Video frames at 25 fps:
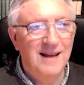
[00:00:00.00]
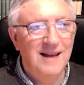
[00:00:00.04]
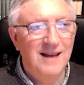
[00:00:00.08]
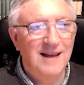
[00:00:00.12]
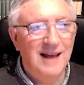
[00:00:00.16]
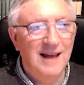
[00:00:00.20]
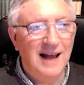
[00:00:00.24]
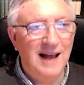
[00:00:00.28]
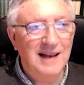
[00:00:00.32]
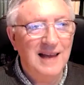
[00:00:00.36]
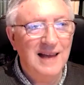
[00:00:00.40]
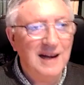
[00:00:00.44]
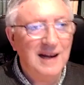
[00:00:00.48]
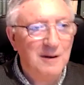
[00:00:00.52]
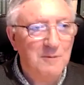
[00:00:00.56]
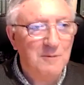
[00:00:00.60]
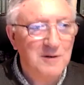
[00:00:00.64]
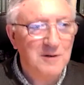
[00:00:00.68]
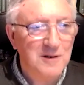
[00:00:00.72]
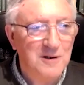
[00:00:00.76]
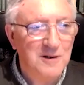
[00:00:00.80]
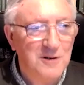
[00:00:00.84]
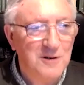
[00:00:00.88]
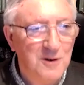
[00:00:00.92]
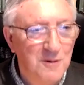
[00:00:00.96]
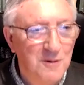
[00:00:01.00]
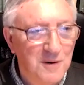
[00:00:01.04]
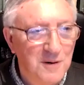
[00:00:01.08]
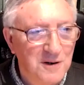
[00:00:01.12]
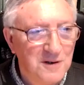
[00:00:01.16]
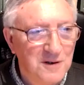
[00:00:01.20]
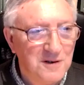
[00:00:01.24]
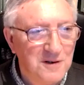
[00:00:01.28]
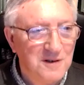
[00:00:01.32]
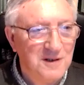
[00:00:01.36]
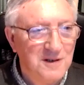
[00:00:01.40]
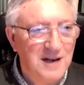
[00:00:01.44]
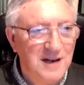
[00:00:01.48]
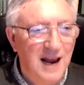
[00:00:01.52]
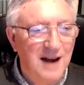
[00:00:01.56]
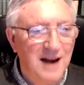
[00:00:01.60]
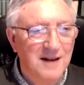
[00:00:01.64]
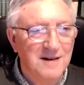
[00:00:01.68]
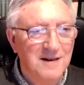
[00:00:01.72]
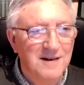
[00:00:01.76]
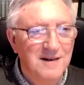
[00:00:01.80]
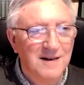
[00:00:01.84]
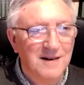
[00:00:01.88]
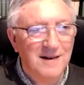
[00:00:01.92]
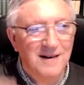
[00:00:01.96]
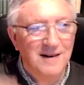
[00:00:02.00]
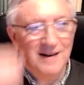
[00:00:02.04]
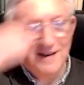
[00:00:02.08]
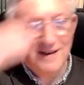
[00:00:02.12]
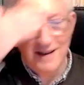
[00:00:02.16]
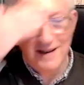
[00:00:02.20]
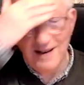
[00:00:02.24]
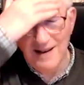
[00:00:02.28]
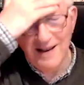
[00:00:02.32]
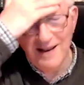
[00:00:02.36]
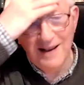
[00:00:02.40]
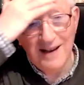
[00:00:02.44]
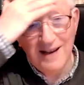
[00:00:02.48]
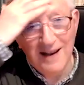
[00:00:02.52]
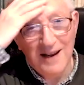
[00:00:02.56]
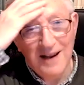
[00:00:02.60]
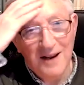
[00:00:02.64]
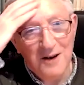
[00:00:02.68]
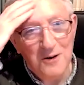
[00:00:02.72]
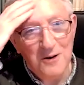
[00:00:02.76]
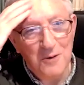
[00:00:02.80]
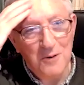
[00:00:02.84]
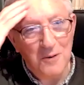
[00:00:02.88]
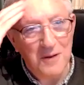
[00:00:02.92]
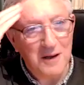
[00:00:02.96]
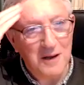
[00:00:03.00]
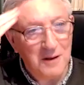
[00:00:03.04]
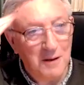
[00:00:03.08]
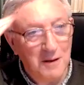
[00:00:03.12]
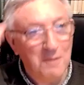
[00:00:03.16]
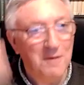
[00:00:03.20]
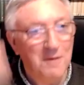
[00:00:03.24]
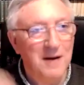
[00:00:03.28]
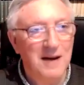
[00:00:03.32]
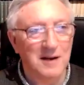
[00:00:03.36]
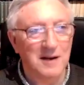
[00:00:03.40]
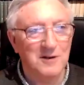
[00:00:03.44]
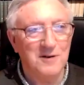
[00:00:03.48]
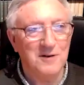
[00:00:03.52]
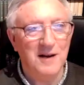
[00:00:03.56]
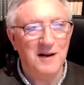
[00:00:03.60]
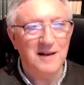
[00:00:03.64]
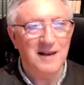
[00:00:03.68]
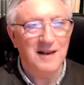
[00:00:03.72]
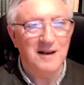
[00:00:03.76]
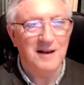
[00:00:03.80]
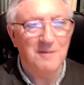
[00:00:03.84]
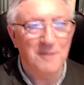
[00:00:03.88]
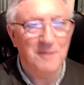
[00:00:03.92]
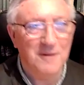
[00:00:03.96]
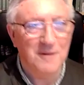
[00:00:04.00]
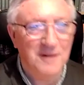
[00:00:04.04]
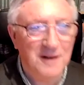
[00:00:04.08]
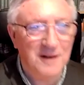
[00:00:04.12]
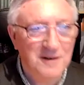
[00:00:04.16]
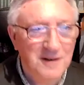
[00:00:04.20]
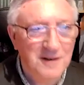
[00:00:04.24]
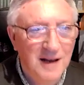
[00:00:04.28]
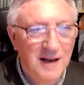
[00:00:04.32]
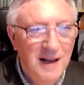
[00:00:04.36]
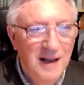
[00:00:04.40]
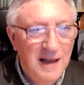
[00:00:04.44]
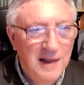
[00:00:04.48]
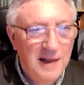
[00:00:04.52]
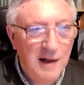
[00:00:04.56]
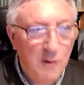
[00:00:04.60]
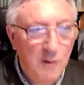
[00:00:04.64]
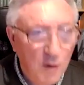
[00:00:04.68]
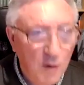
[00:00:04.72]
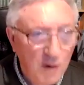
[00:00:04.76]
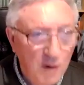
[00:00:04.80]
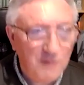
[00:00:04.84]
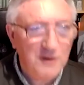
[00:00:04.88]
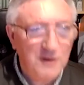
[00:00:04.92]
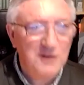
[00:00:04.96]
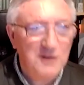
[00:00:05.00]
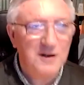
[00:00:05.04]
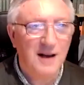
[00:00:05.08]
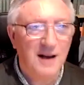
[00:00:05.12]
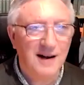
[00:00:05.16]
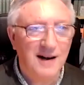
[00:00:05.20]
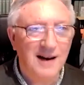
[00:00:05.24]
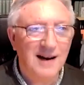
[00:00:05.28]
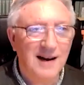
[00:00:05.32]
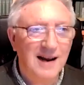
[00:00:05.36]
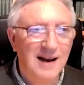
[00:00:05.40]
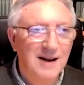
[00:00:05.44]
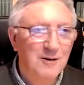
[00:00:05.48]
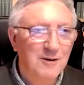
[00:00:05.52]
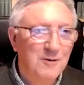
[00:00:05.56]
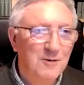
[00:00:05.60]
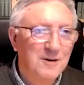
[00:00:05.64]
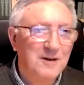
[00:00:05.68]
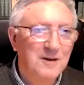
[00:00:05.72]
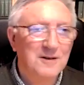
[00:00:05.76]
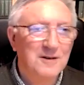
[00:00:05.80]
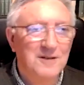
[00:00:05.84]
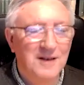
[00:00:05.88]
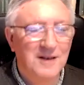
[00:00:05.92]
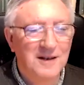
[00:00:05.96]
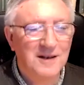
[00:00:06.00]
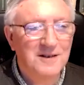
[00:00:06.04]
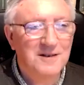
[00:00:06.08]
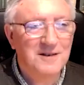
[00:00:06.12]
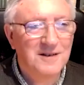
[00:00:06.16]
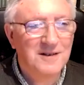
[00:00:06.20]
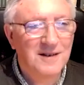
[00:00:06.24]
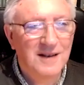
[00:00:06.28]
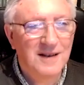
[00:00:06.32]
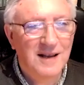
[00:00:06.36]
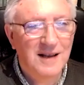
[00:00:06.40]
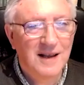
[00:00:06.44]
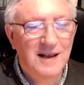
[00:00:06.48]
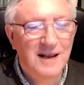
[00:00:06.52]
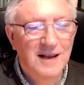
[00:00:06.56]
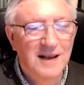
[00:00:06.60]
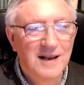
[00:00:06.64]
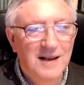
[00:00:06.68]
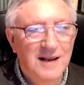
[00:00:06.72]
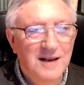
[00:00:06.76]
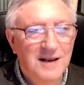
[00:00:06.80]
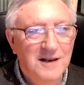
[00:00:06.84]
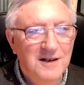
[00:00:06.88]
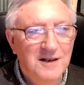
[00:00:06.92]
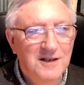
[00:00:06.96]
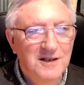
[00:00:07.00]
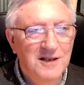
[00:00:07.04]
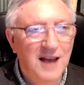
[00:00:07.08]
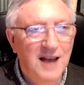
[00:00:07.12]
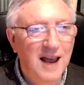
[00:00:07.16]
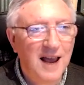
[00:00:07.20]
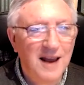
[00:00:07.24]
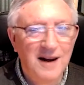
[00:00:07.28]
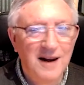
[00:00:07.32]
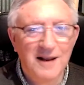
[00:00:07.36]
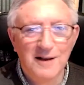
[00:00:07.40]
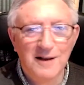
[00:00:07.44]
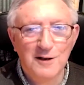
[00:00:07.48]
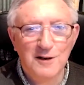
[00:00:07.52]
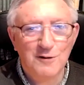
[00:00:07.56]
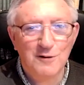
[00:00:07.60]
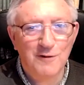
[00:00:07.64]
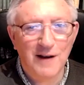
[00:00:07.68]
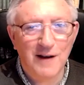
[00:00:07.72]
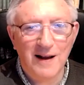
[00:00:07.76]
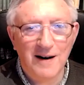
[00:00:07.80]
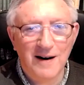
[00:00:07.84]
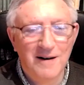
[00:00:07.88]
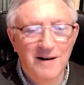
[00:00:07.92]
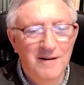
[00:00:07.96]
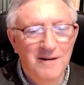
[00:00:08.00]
And yet it was a Jewish sect. So they, they were very excited about this. Then all of a sudden, I noticed this silence fell